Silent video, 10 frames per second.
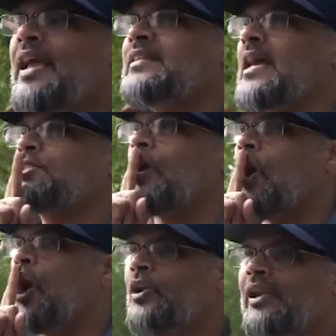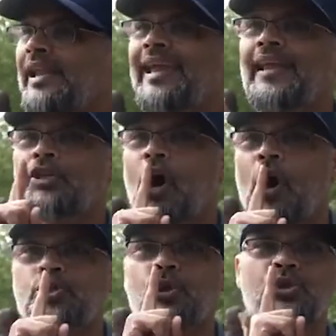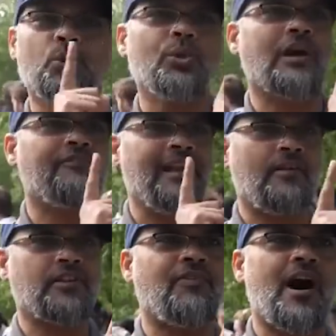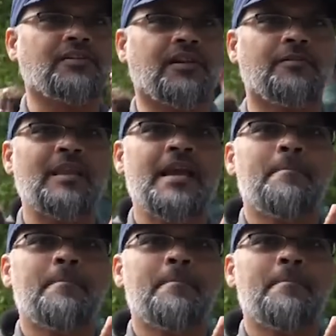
He says only those who do the will of the Father.